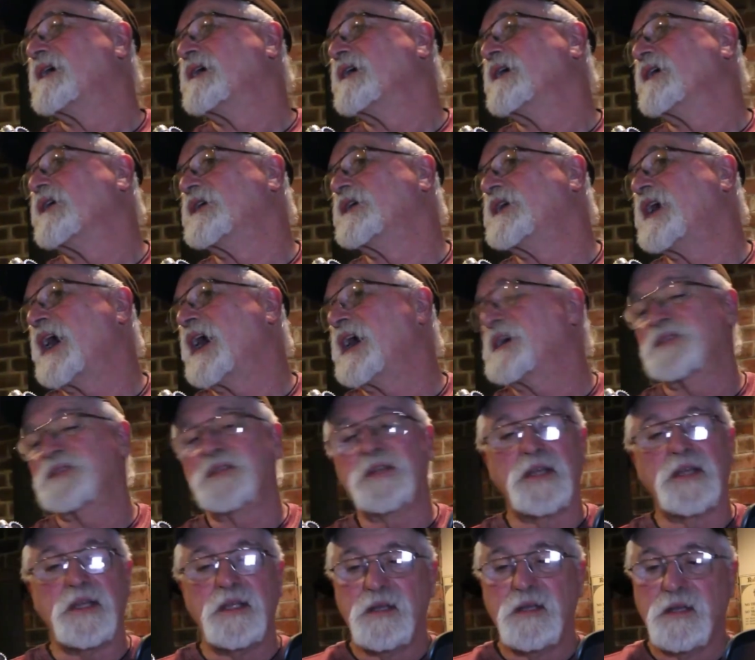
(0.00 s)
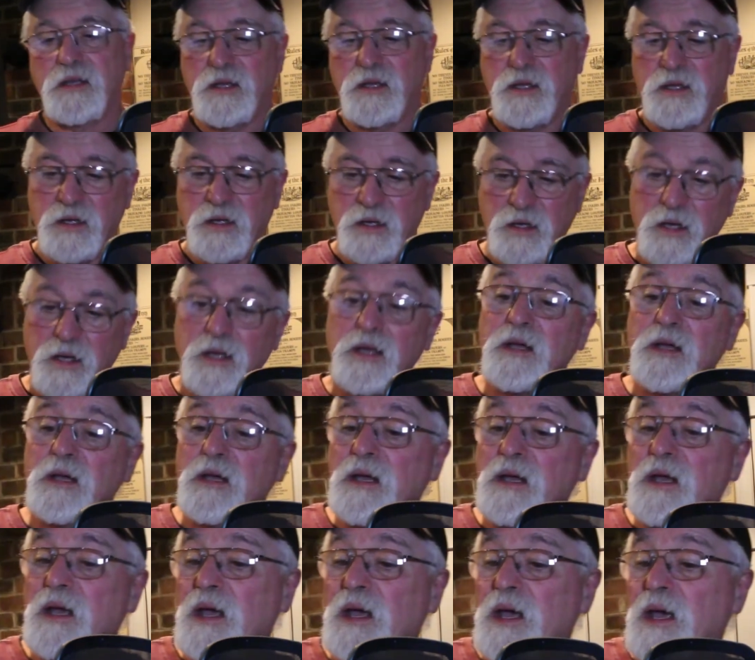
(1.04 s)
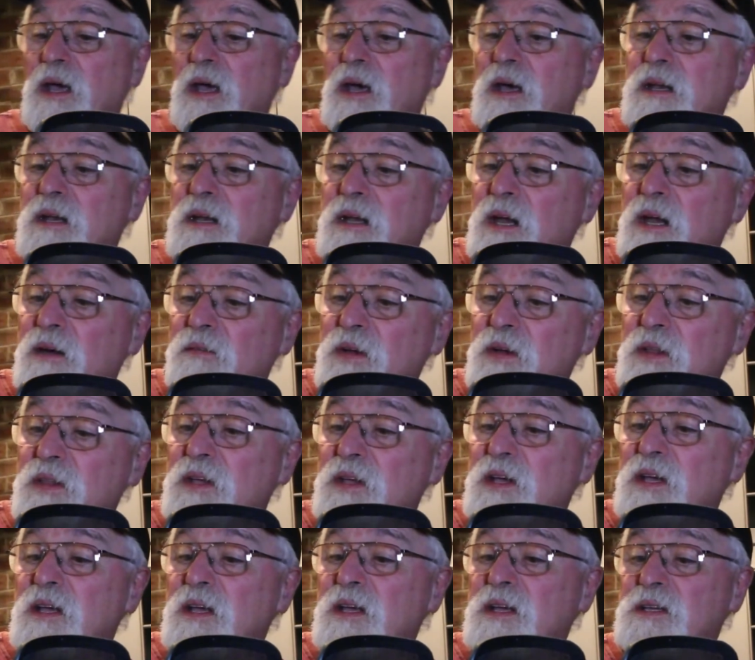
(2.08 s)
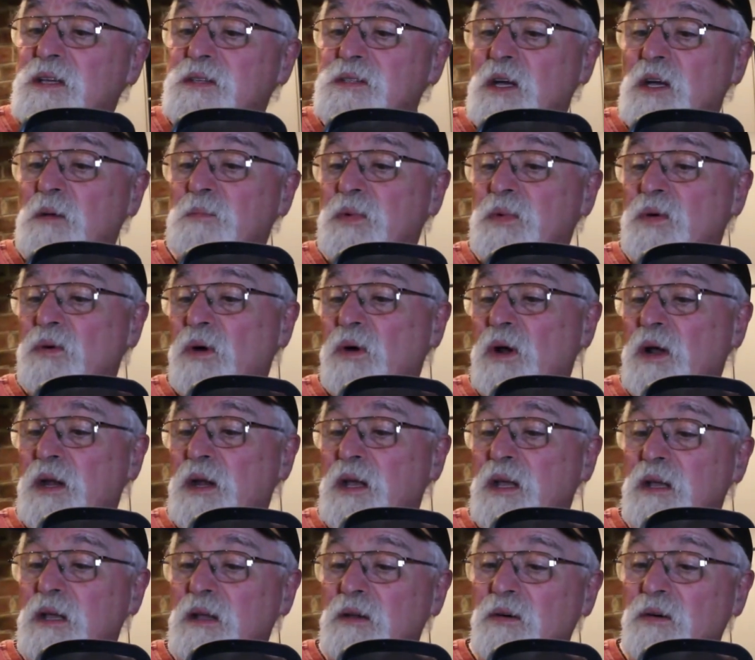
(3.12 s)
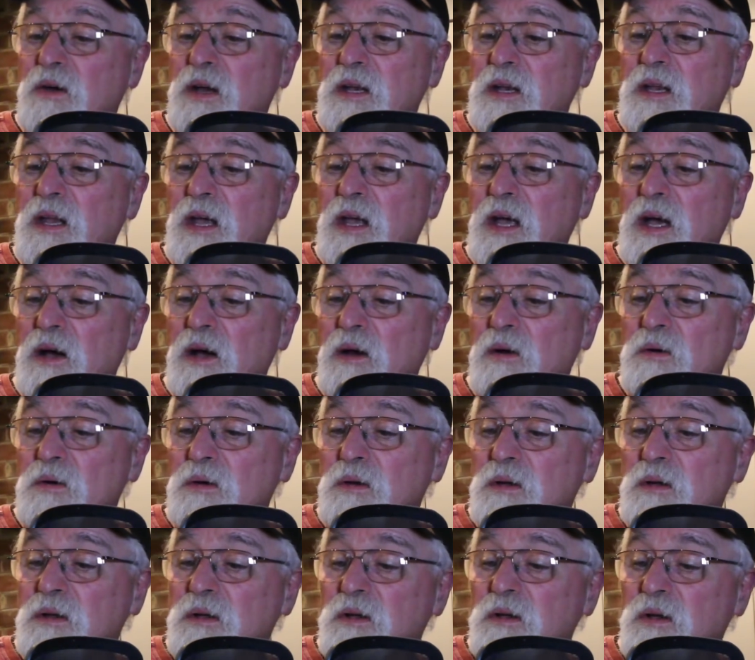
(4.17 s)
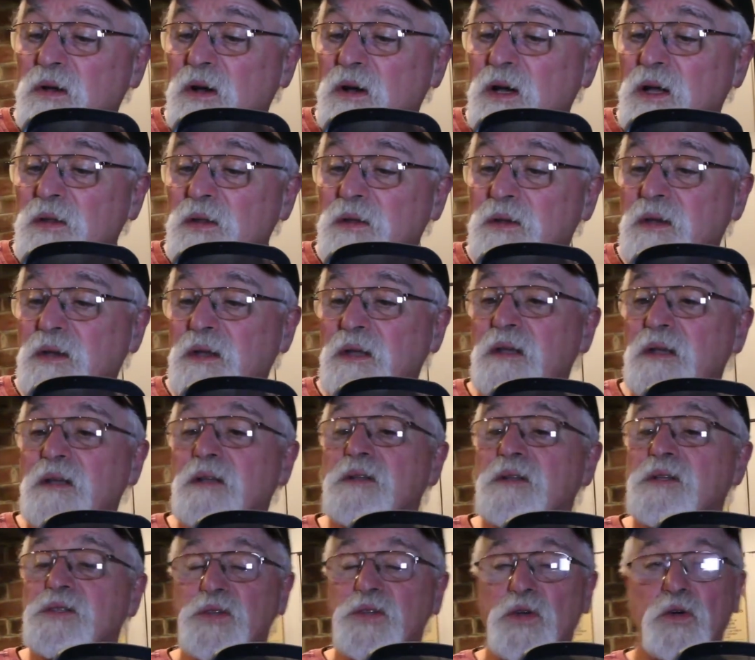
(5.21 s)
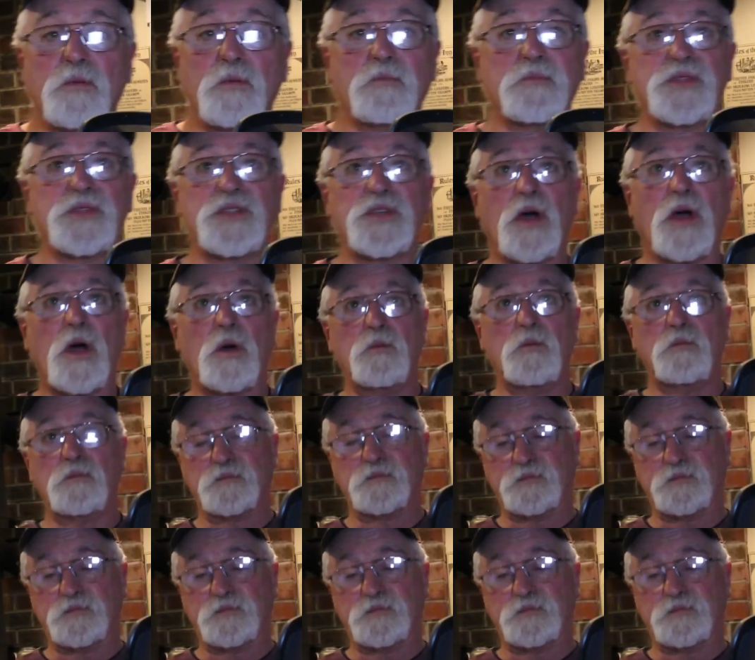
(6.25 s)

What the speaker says: Audacity, and everything is up and running right now on the Zoom. So